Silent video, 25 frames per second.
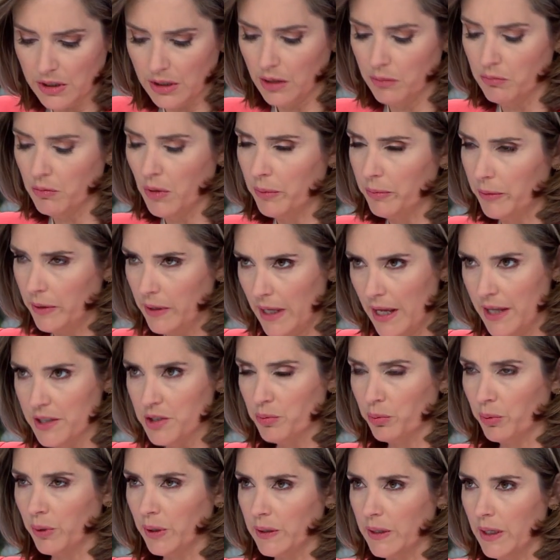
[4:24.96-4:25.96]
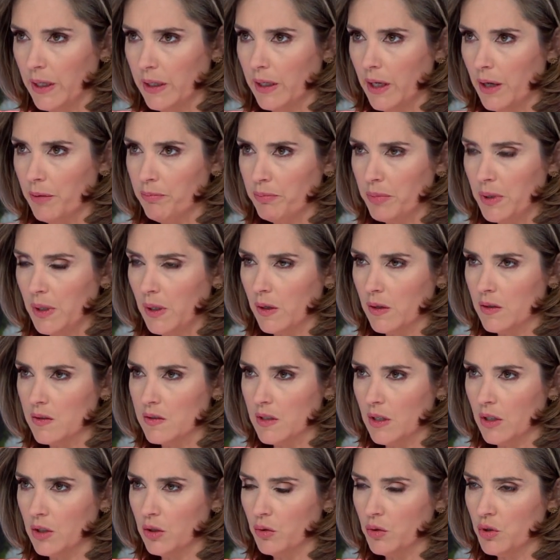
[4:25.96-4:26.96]
and I'm glad you bring that up,
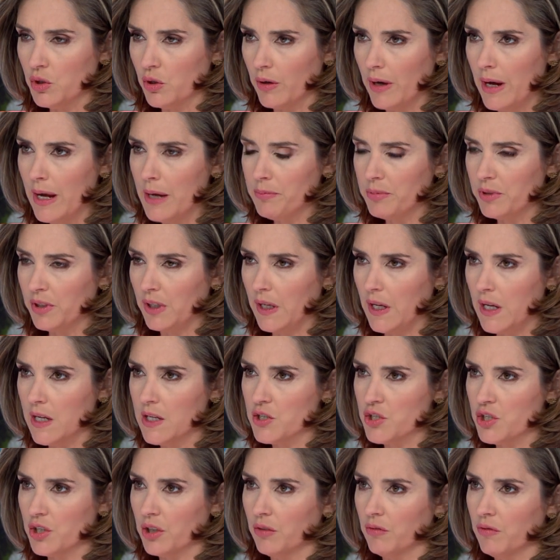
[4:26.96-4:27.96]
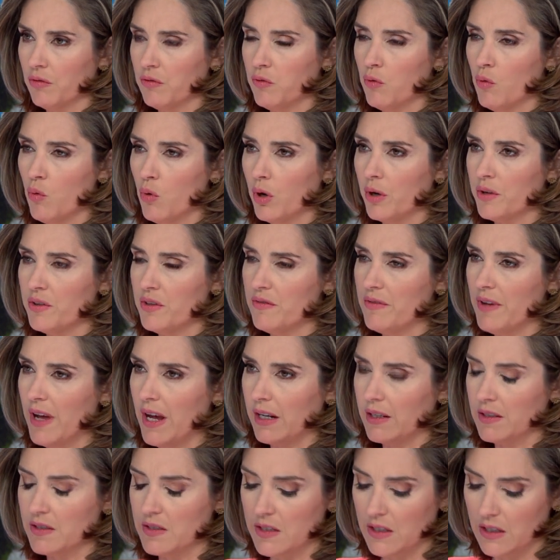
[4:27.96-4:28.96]
because I know your application for the
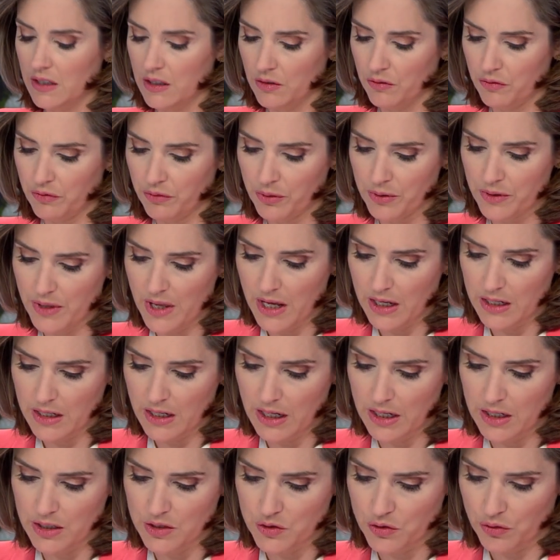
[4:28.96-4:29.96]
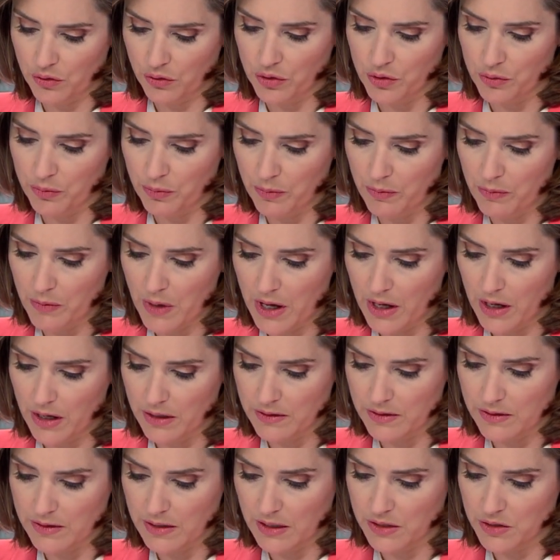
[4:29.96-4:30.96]
vaccine for that age group,
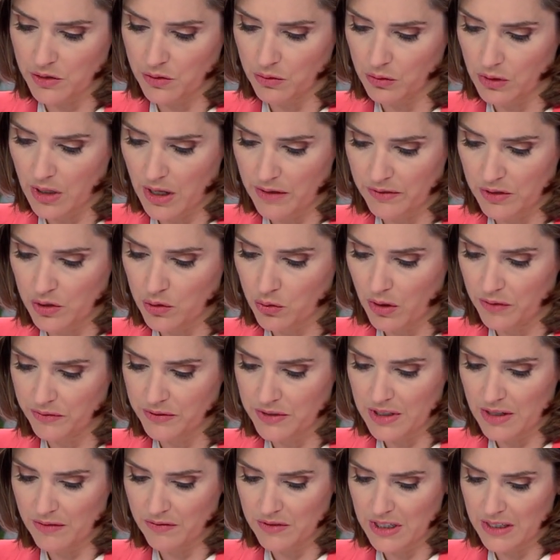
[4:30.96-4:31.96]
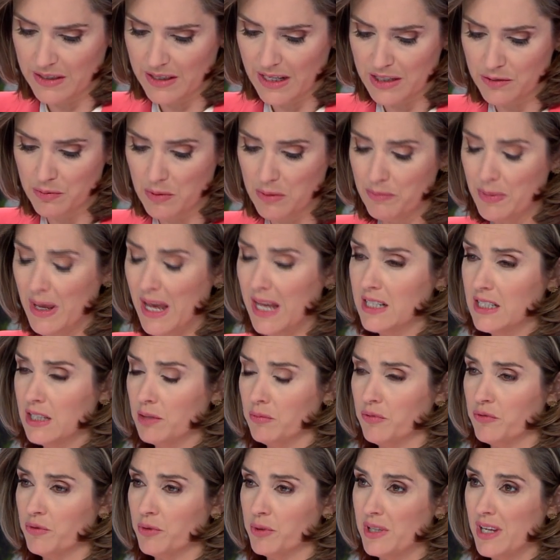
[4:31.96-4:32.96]
6 to 11, 12 to 17, that's been
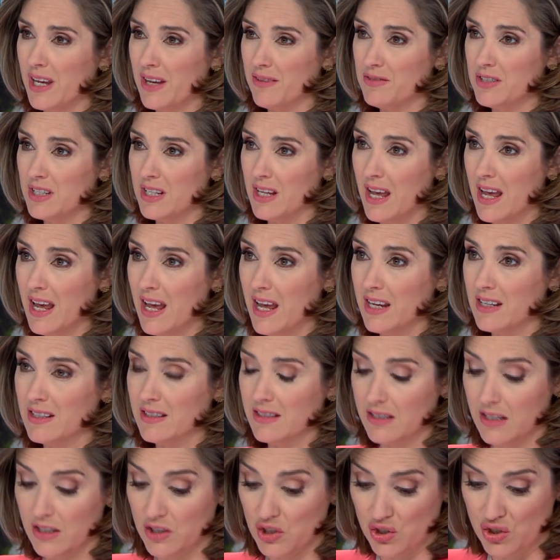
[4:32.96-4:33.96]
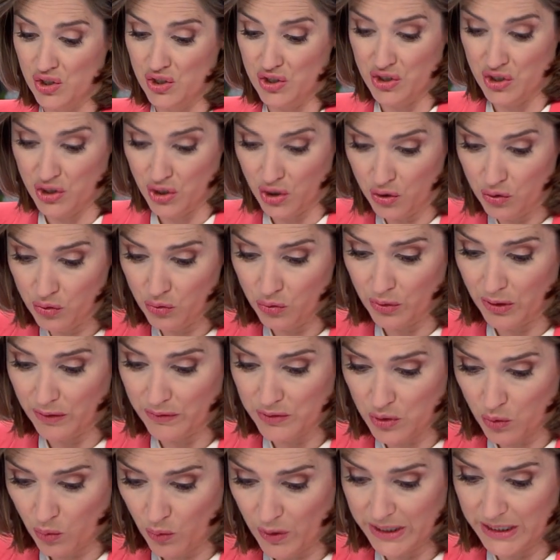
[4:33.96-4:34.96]
pending before the FDA since June of
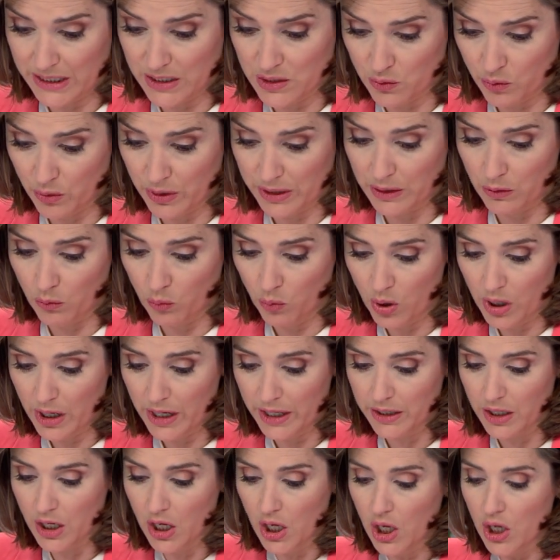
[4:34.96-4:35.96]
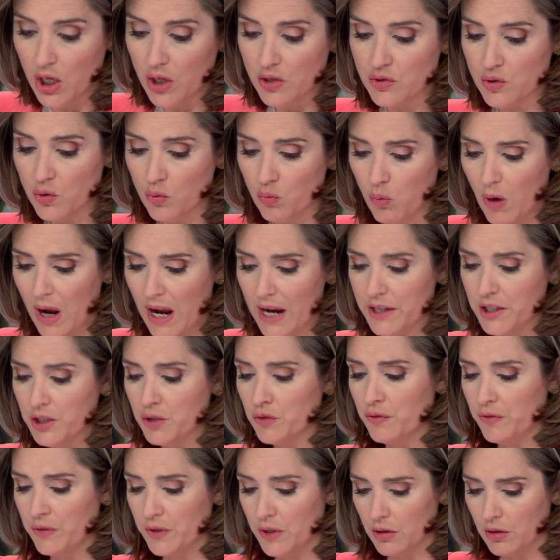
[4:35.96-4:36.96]
2021. So why do
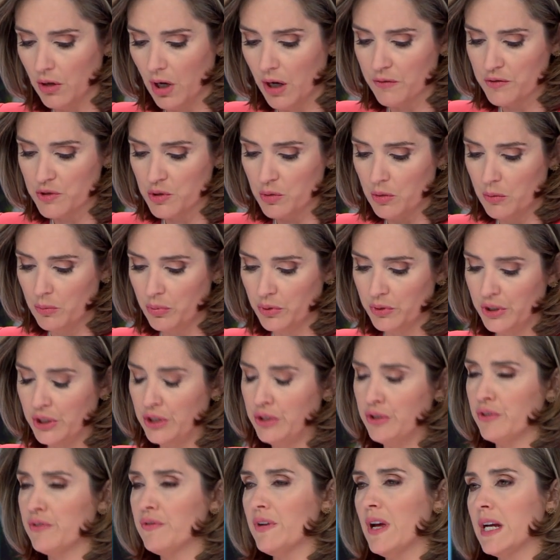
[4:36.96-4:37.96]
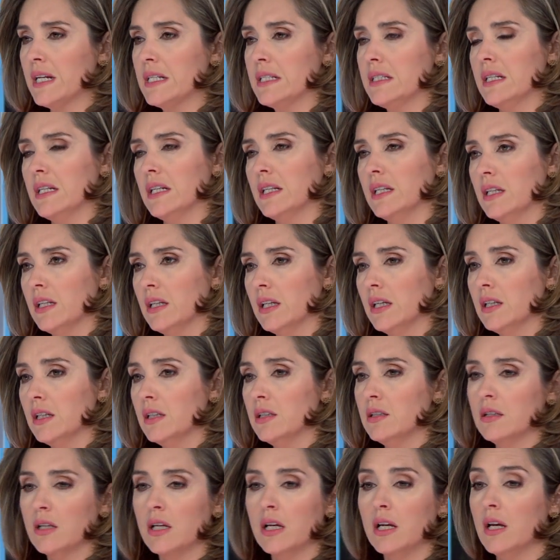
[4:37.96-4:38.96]
you feel comfortable putting your vaccine
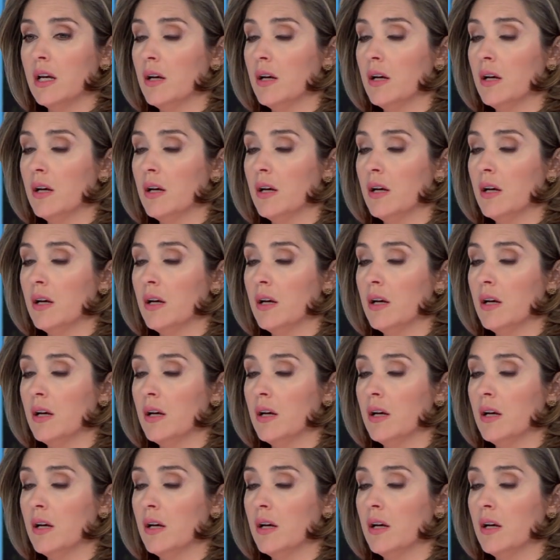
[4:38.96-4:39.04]
in